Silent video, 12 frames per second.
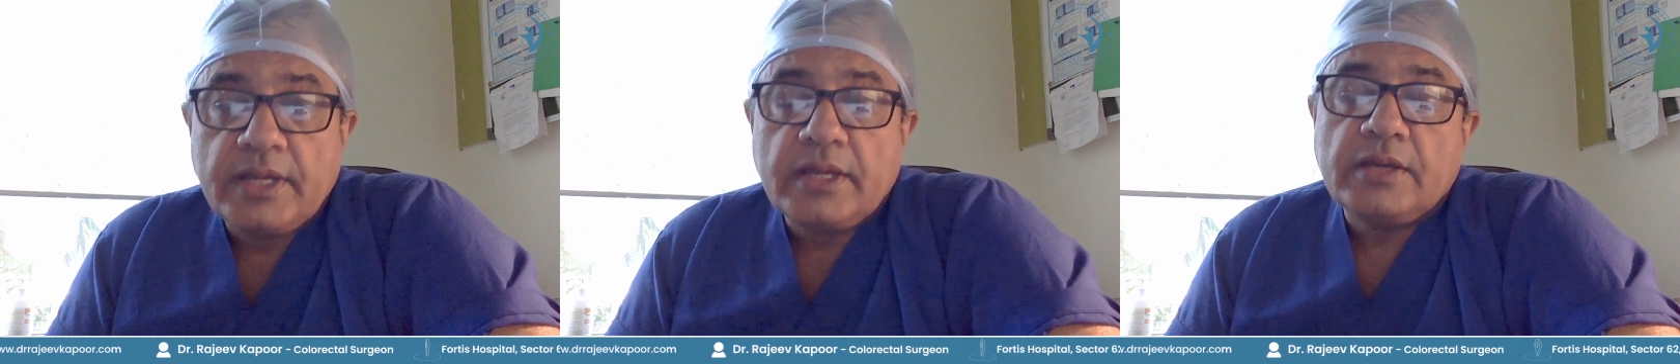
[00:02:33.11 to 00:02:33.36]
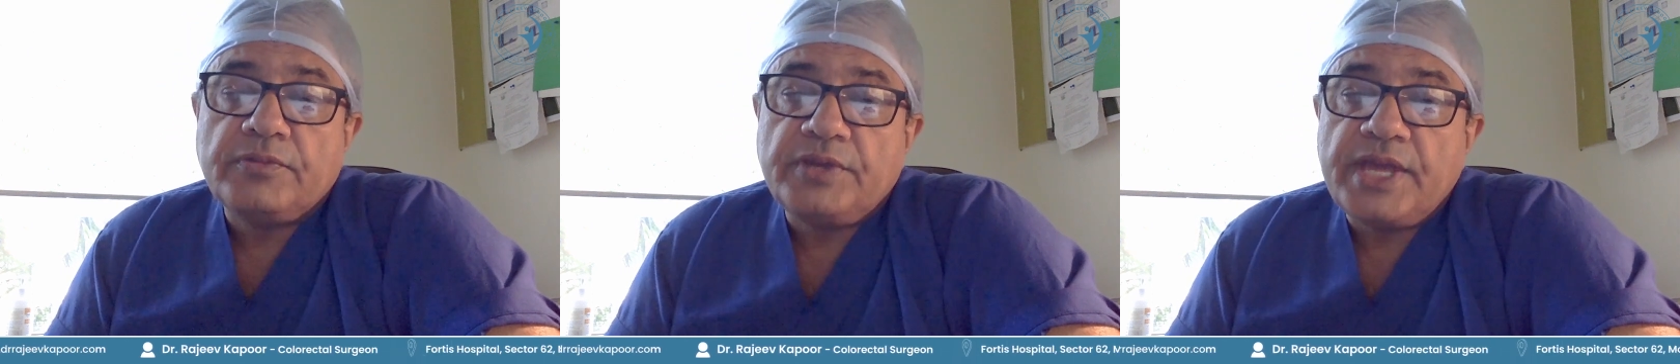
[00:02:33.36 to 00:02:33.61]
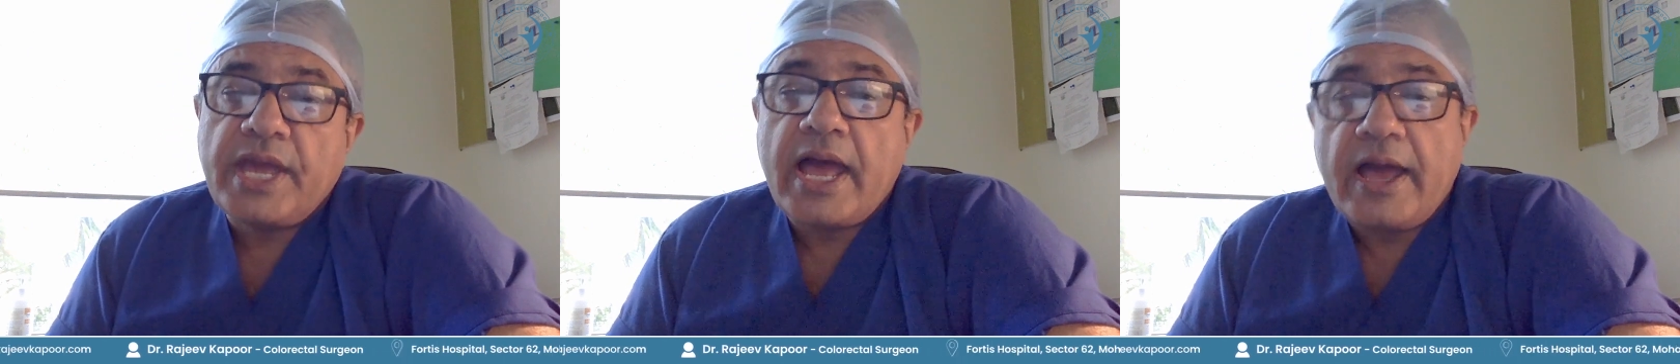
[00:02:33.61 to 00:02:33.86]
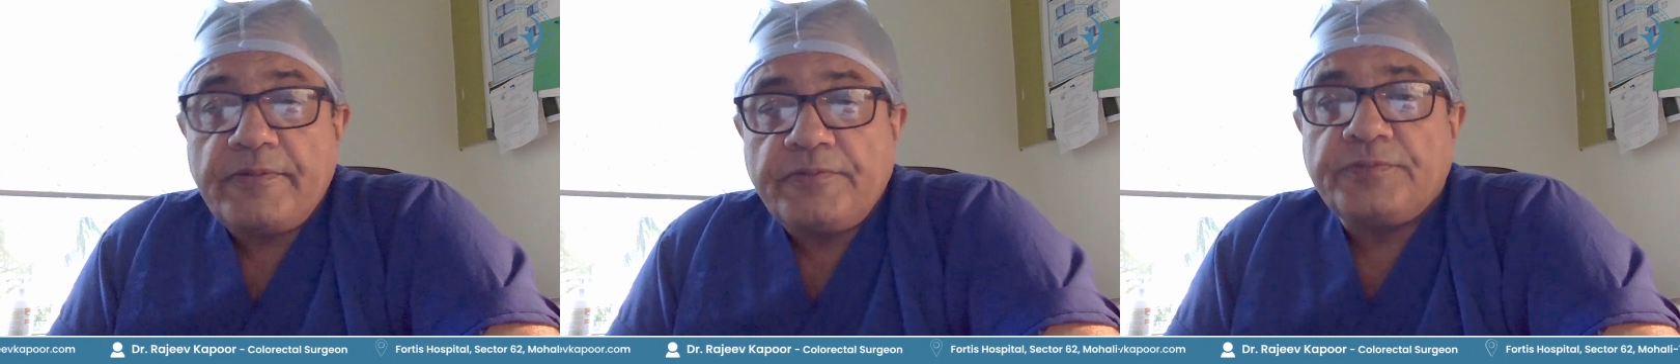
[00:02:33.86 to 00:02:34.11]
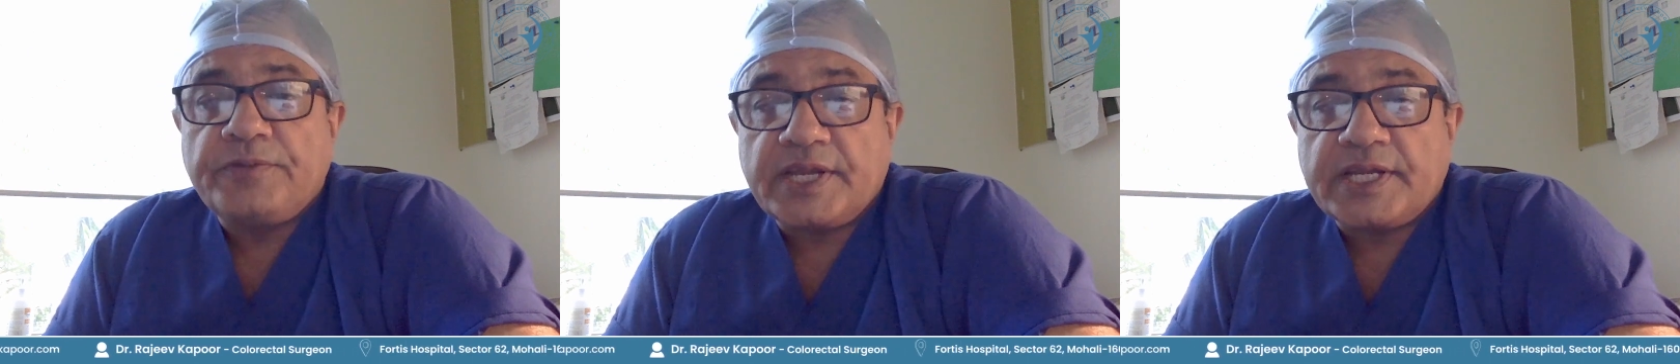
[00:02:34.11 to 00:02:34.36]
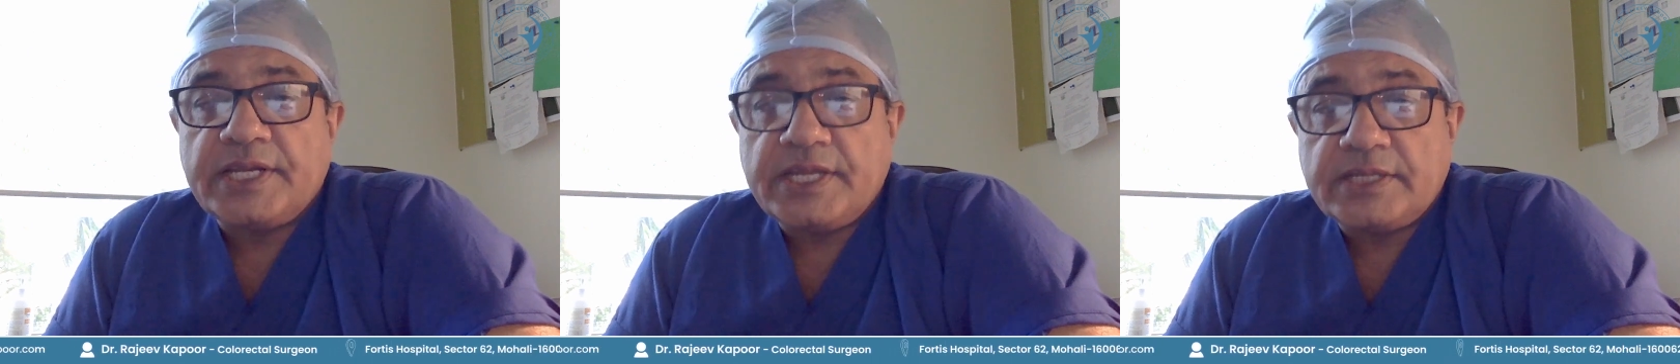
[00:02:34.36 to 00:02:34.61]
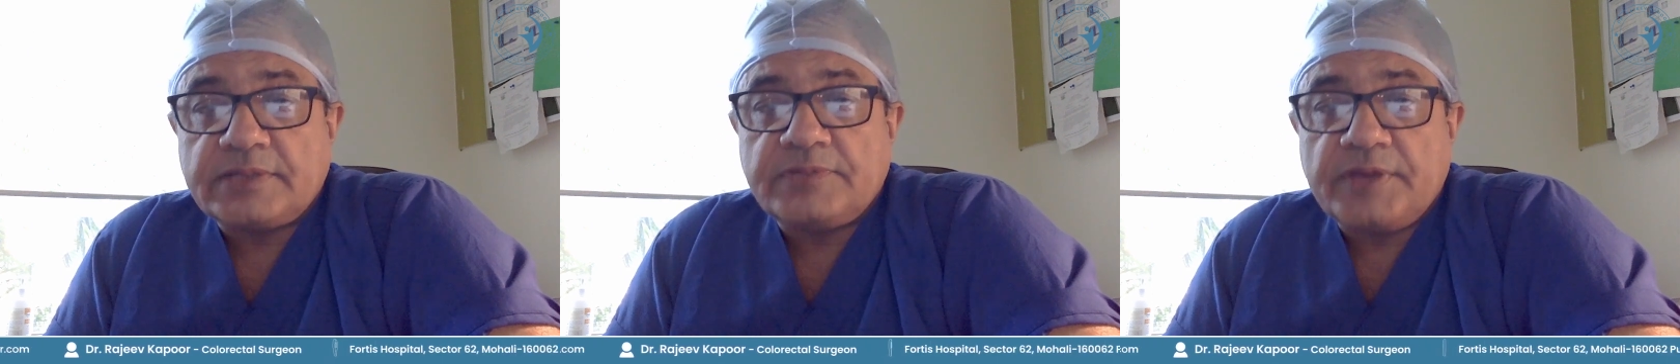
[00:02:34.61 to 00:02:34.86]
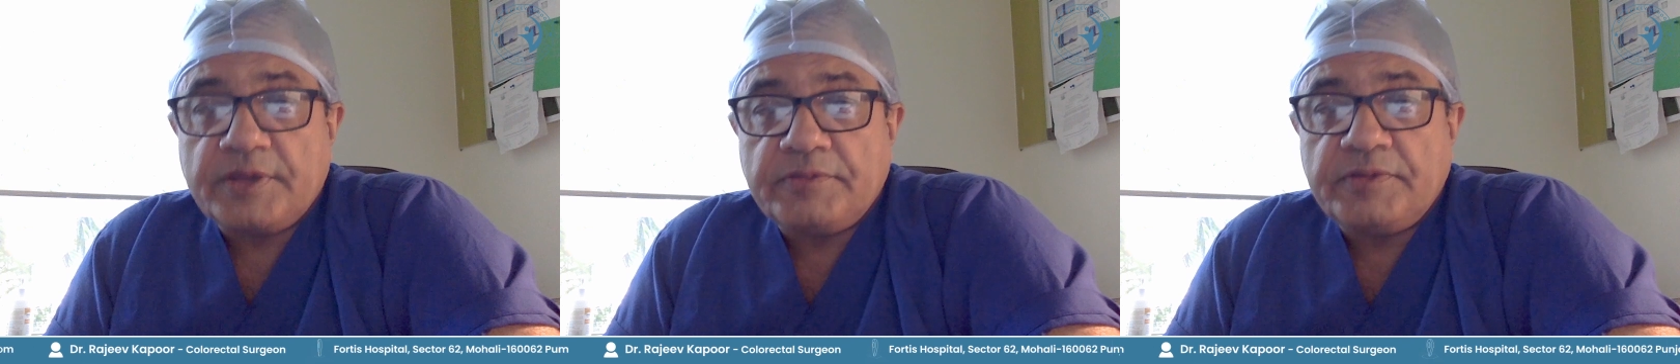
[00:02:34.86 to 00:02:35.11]
We have techniques
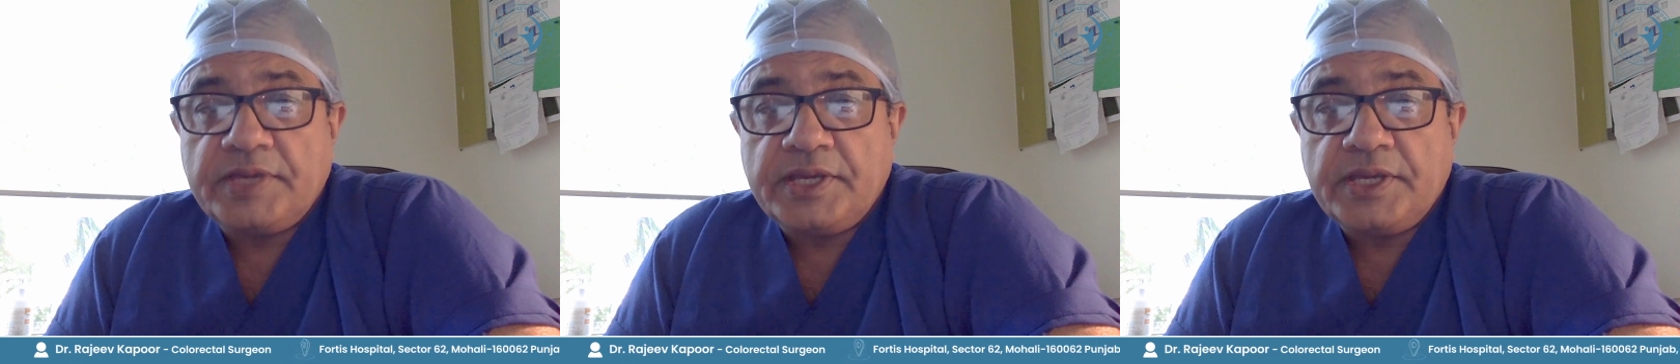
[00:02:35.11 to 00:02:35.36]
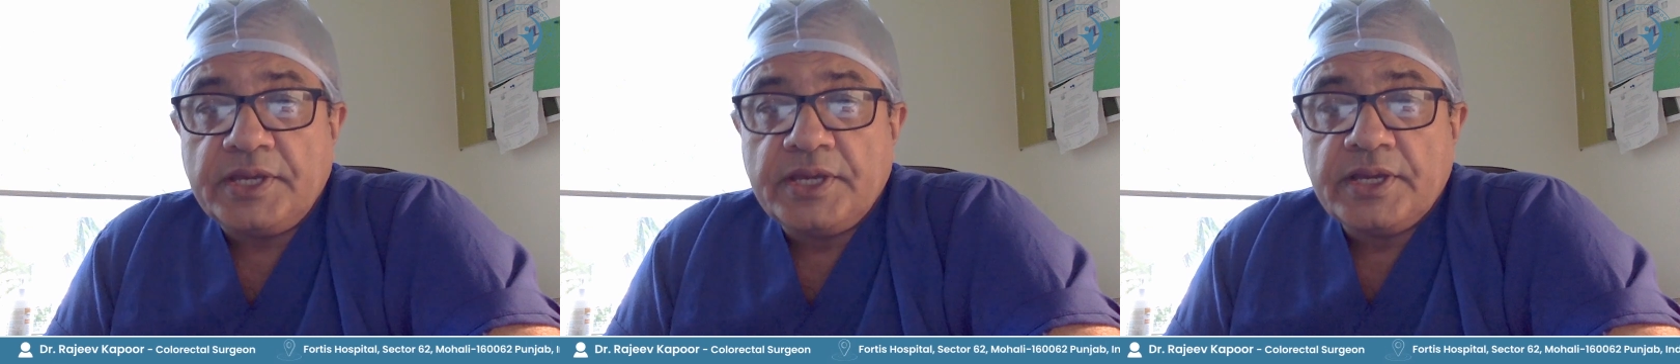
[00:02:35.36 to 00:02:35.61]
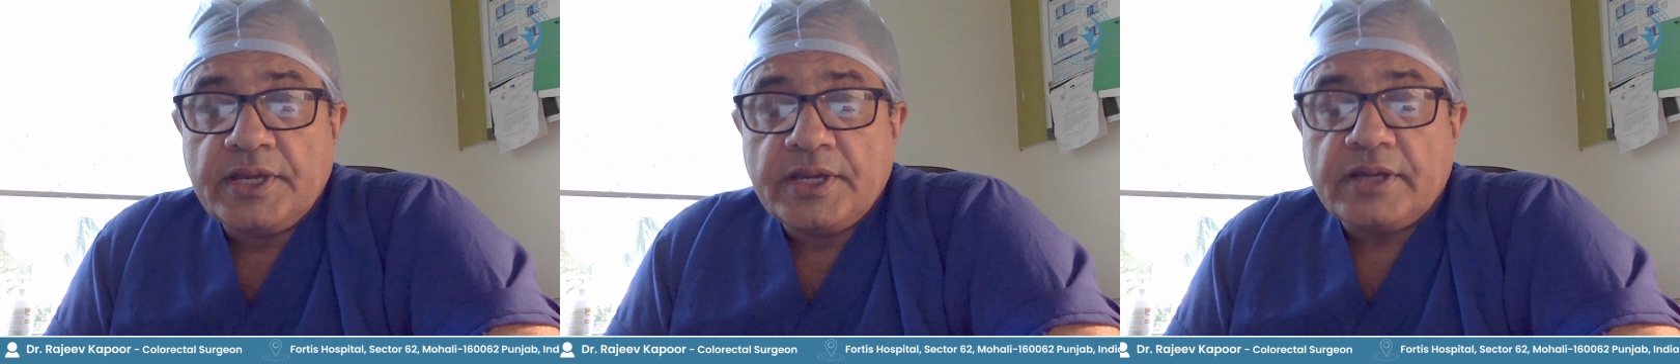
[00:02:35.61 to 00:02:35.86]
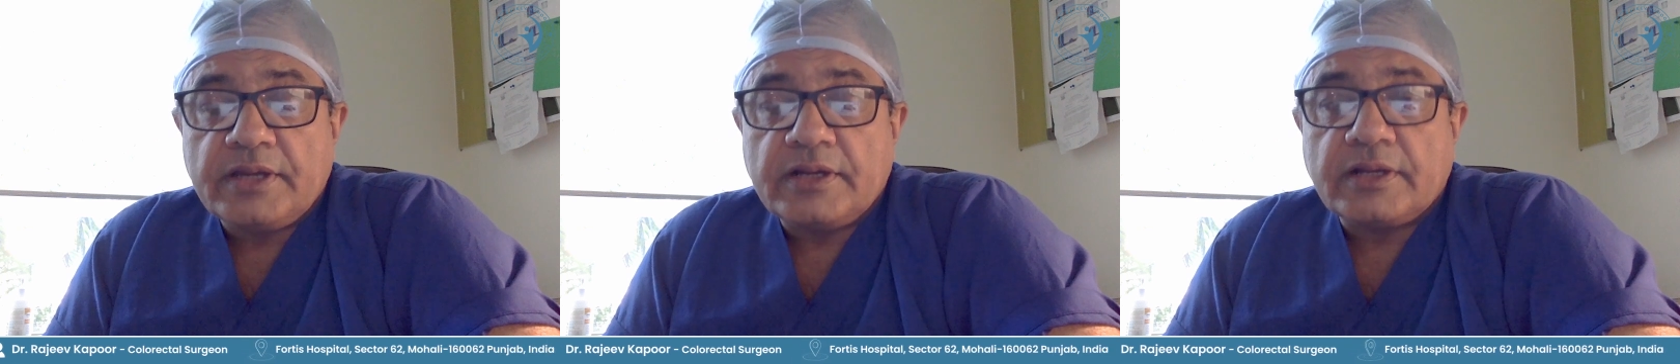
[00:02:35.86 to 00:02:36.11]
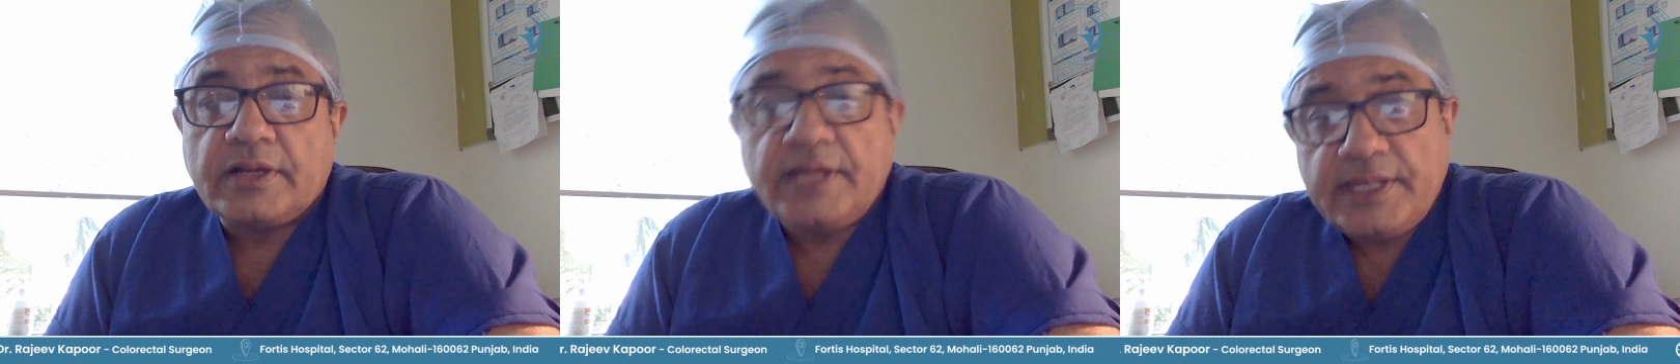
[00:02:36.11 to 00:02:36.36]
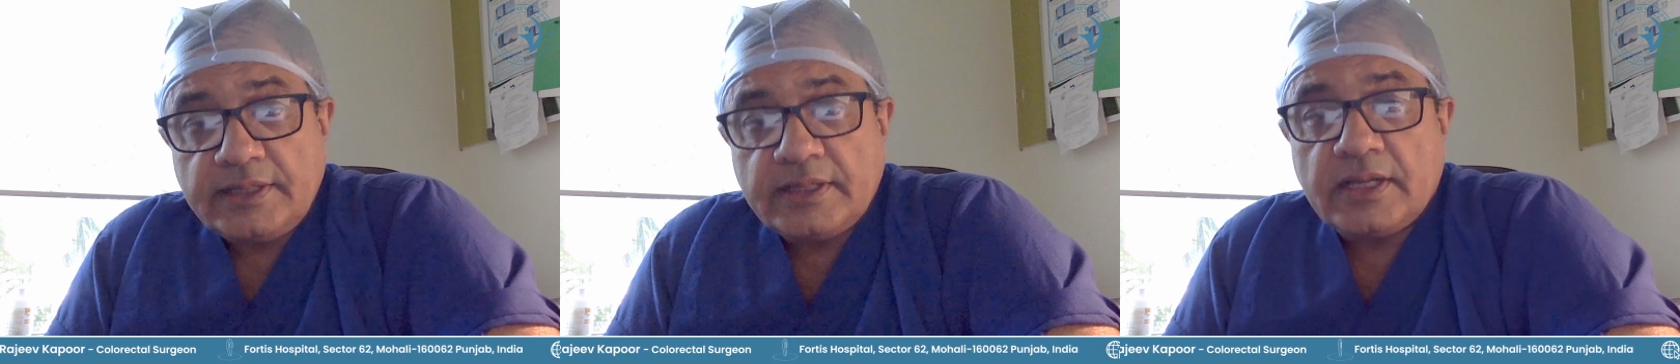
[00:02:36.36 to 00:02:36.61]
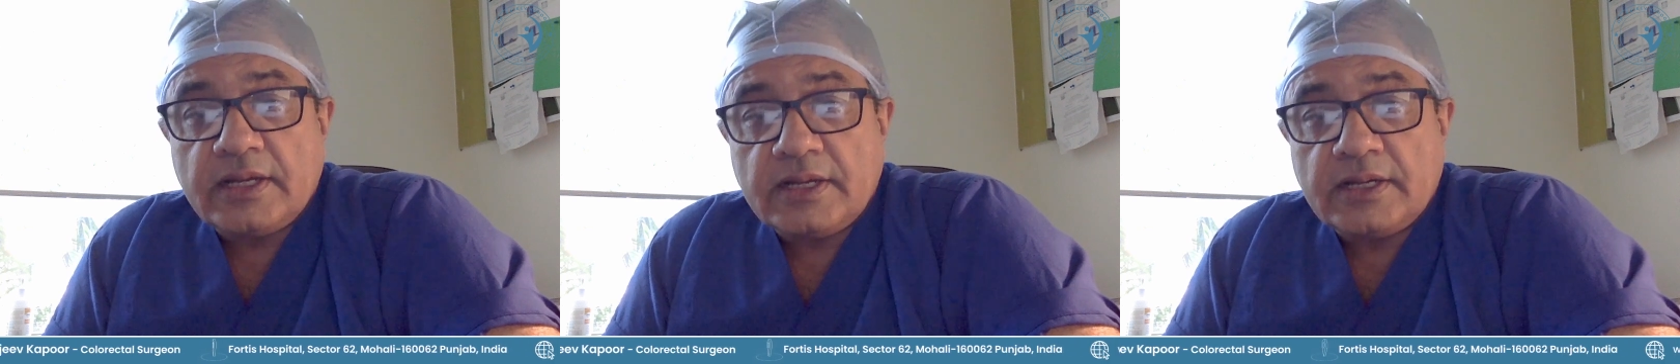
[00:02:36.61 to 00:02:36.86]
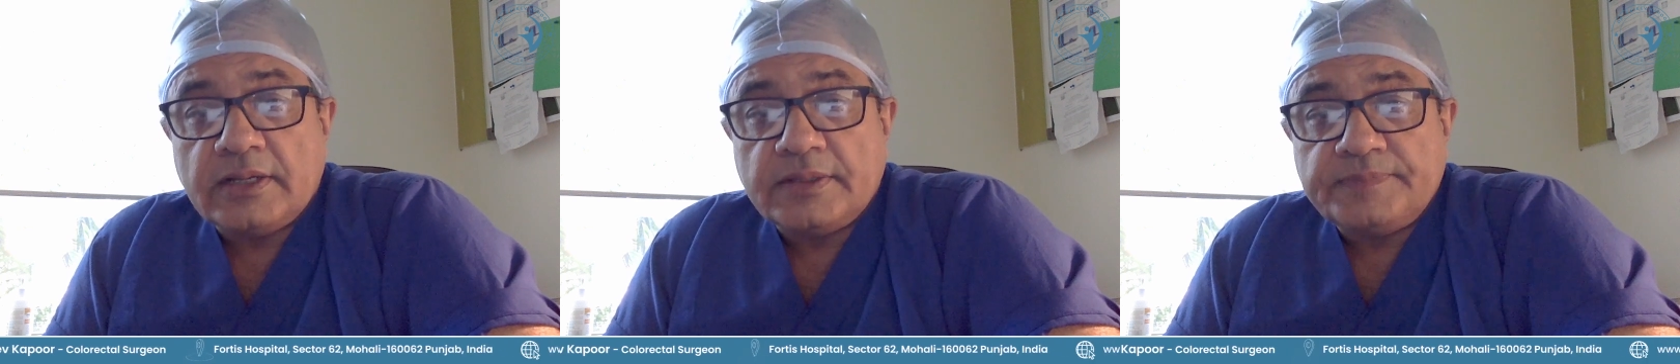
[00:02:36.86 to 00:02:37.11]
where we clean
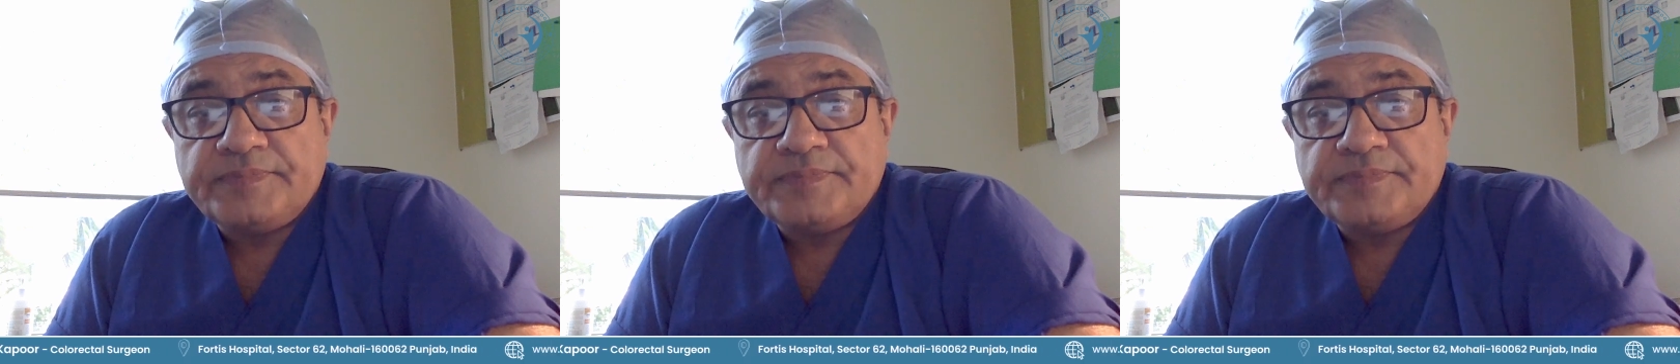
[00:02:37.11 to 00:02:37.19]
that